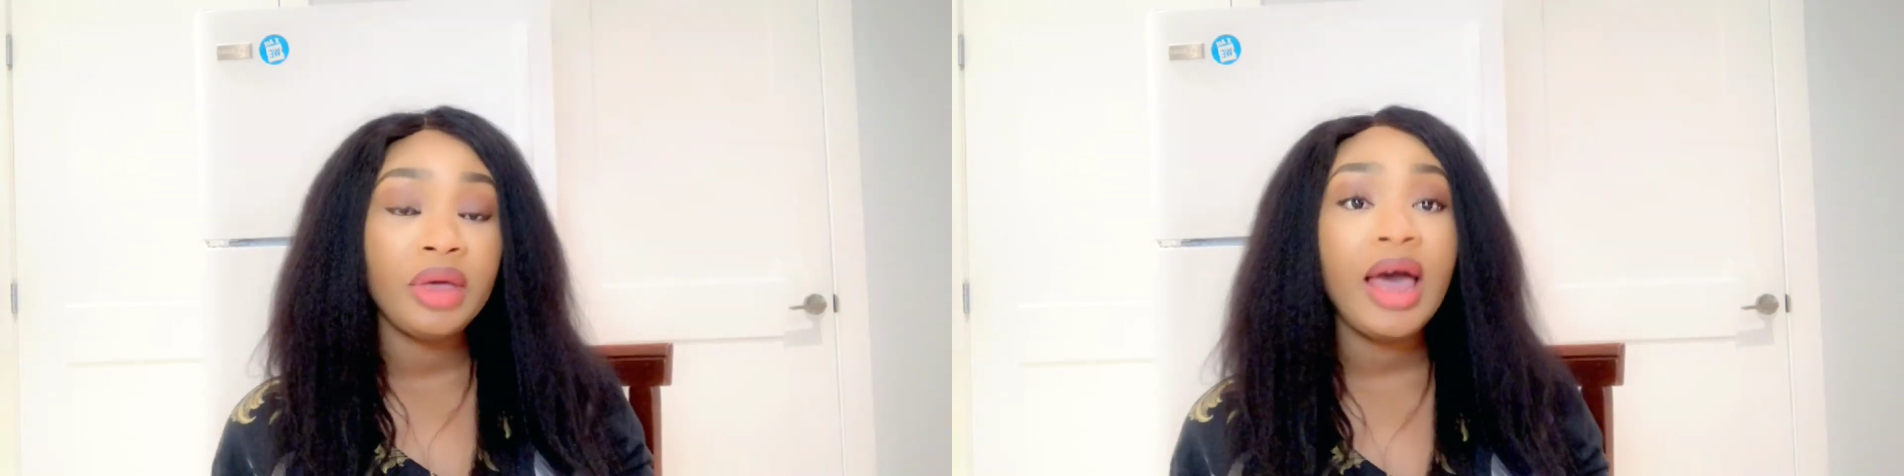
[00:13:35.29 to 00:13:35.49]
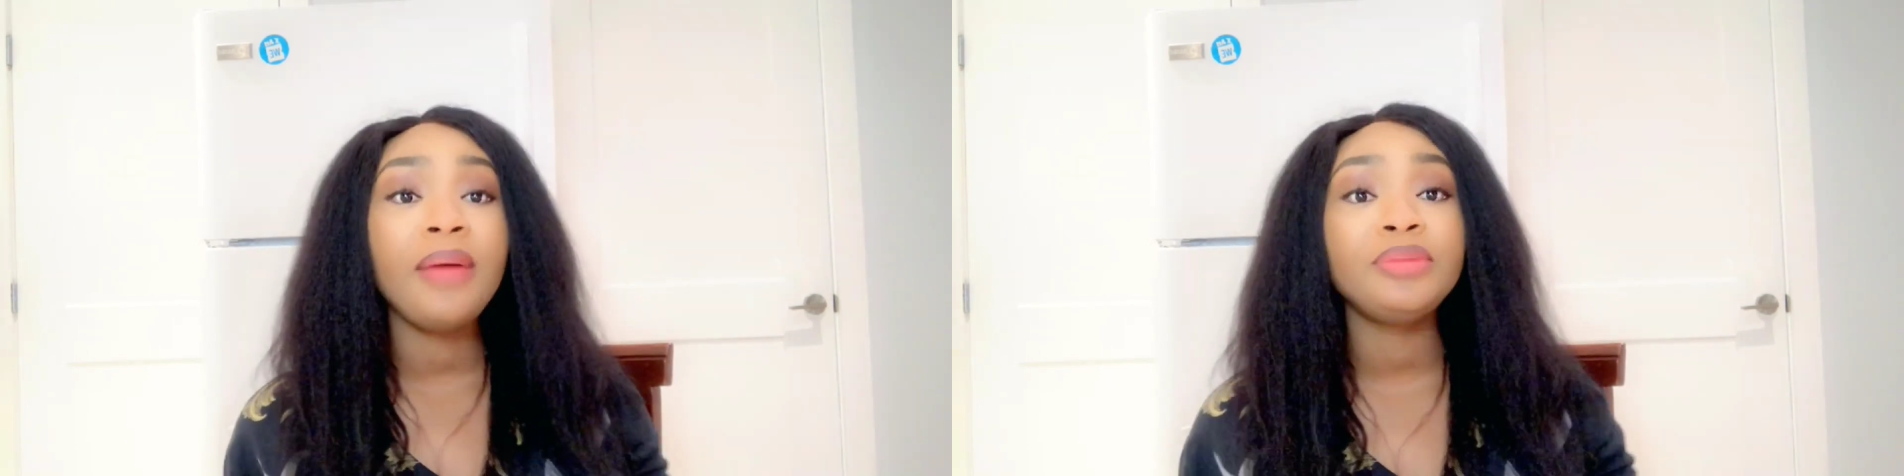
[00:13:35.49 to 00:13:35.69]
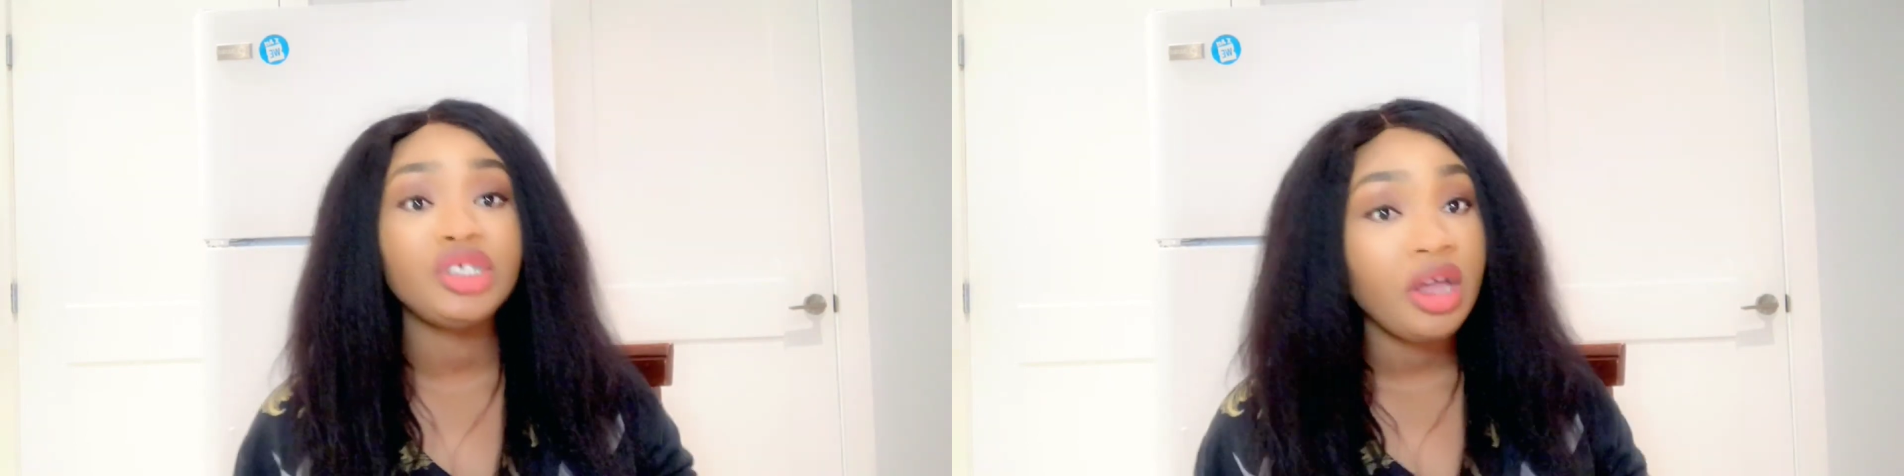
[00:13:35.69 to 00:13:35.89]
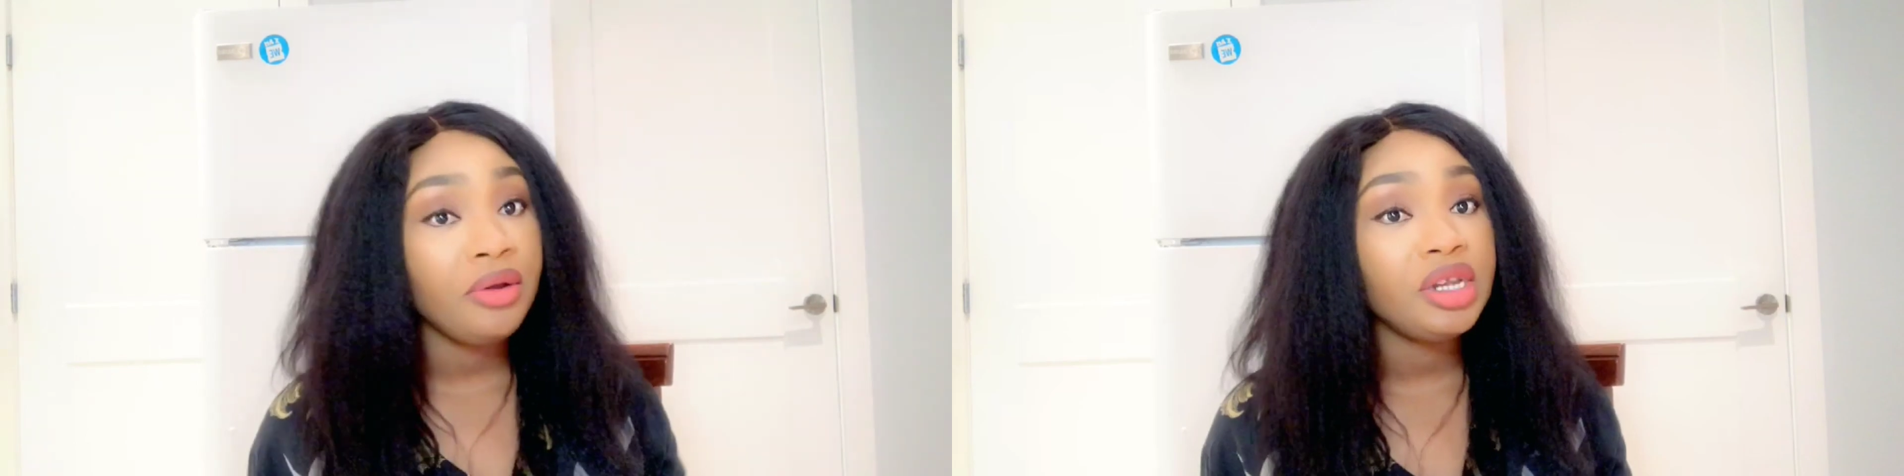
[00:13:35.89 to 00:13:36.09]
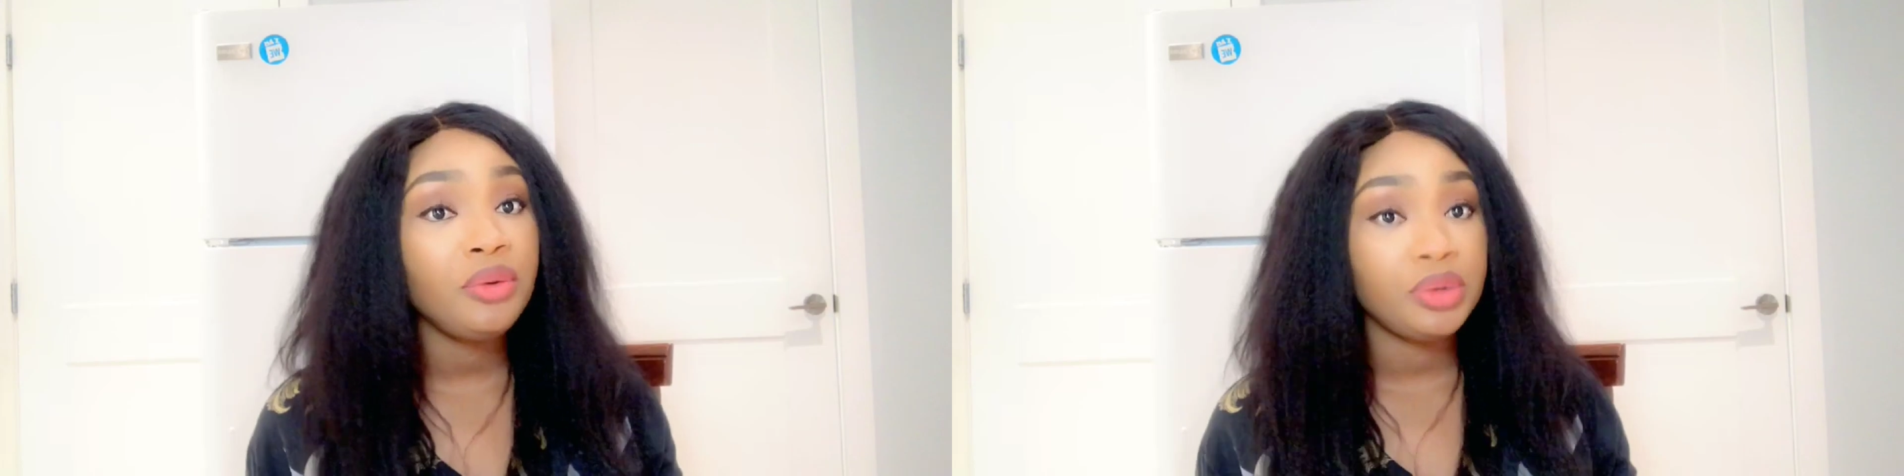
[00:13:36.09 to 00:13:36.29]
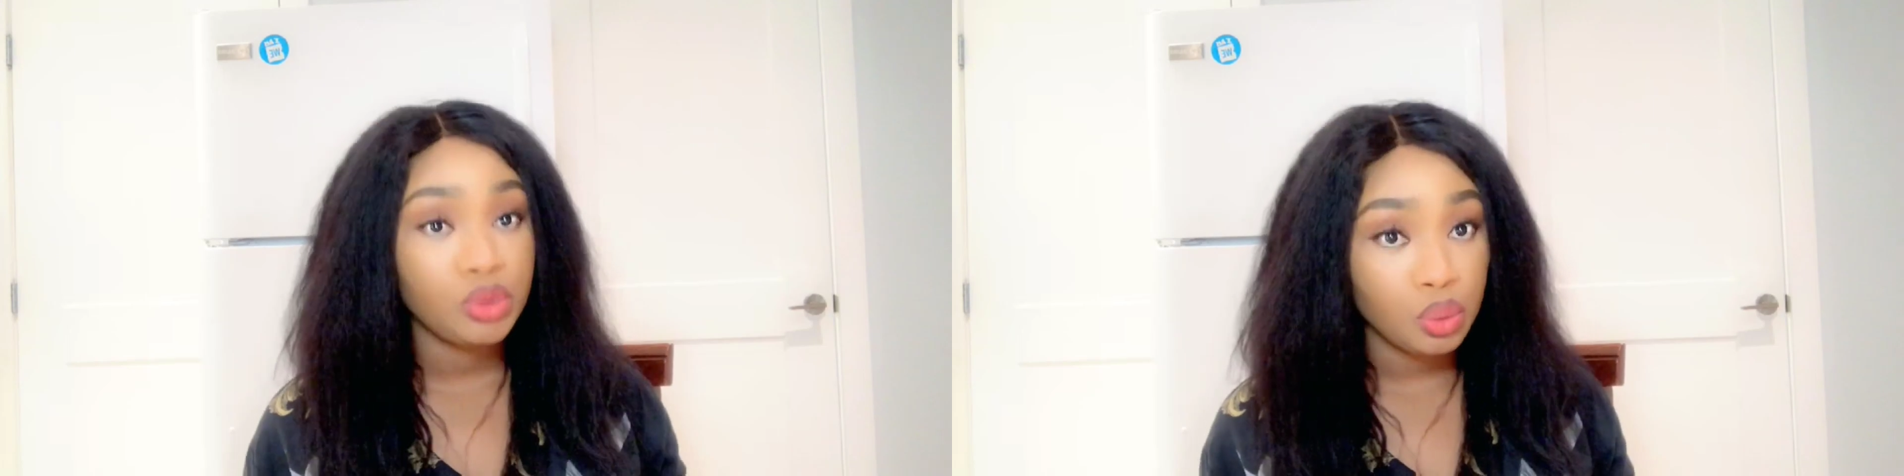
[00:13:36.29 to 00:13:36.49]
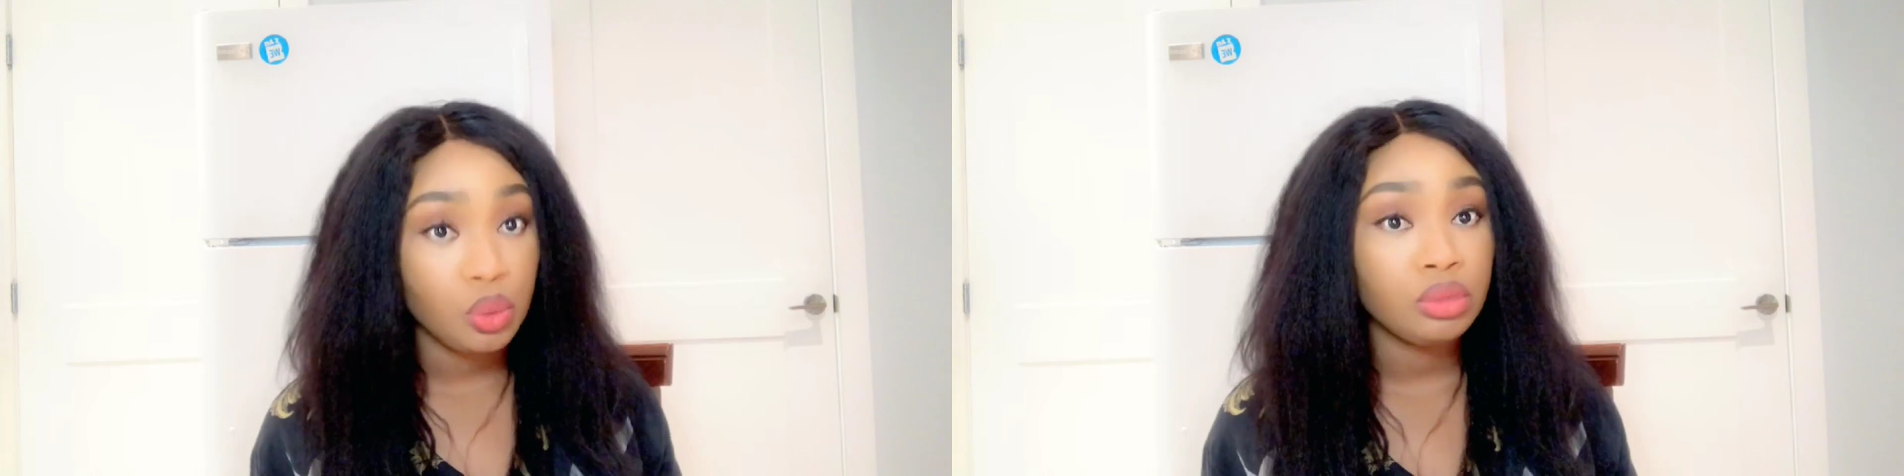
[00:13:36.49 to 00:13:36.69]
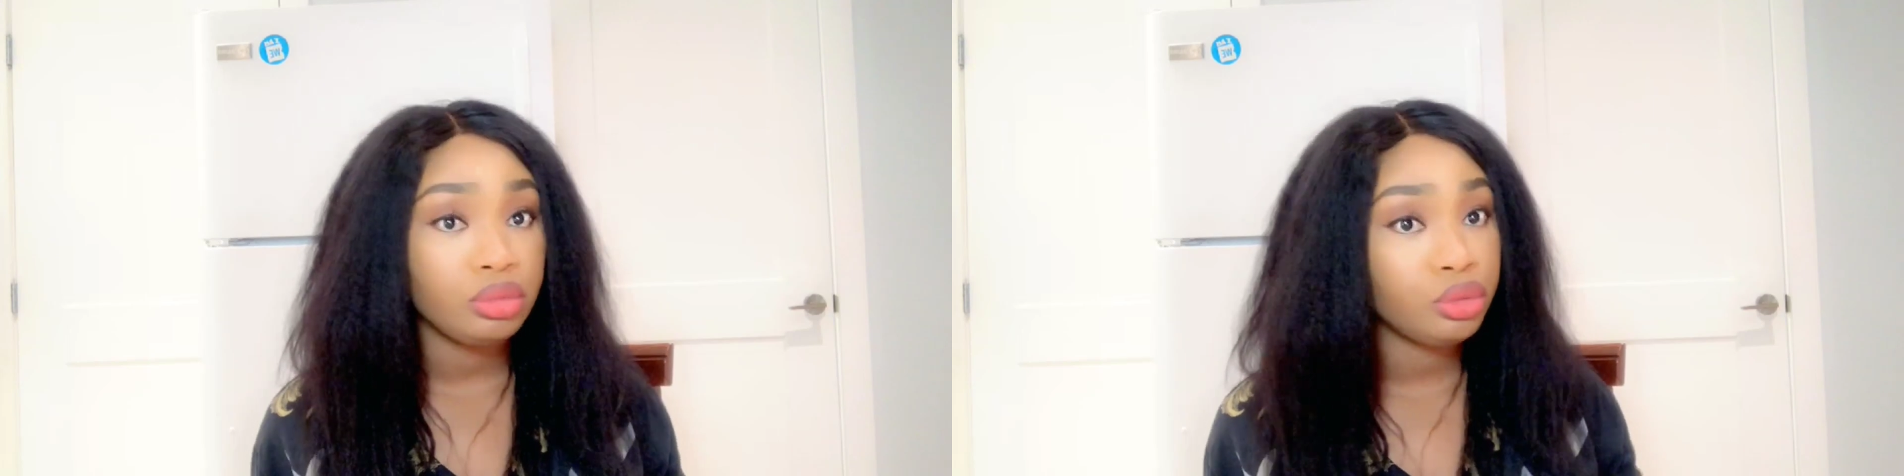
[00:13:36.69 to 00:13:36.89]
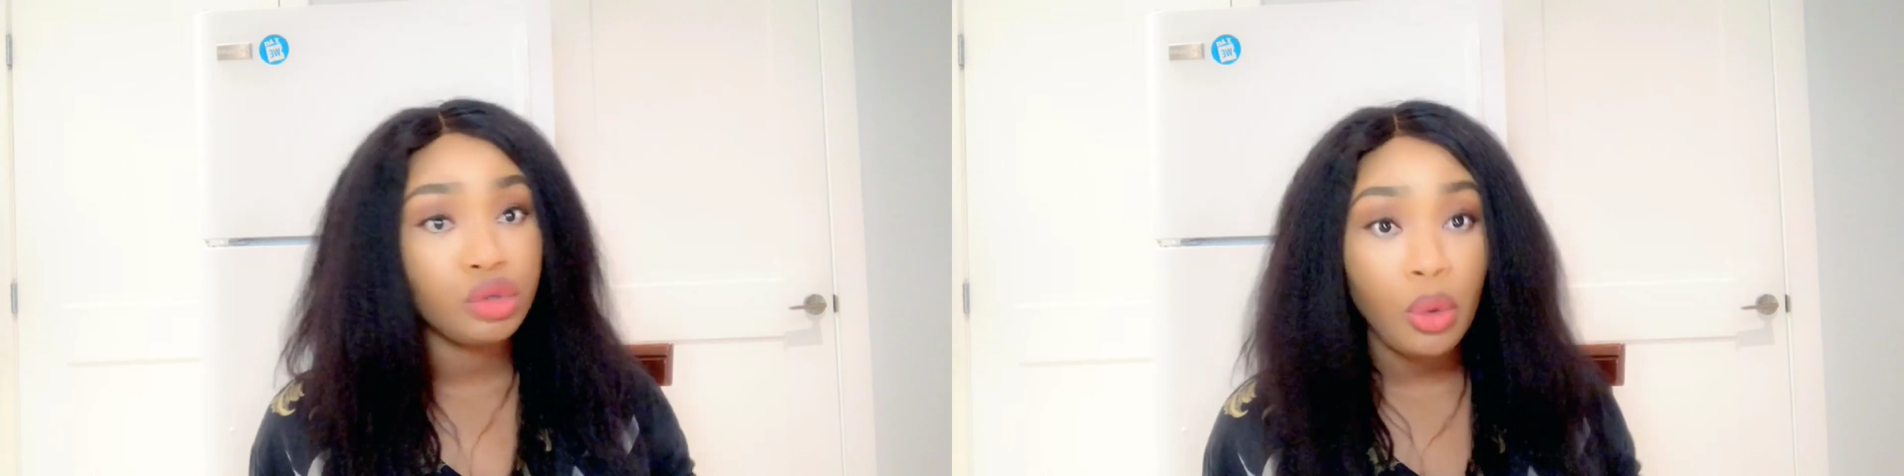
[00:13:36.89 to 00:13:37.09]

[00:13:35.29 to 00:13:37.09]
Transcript: I'm sharing it with someone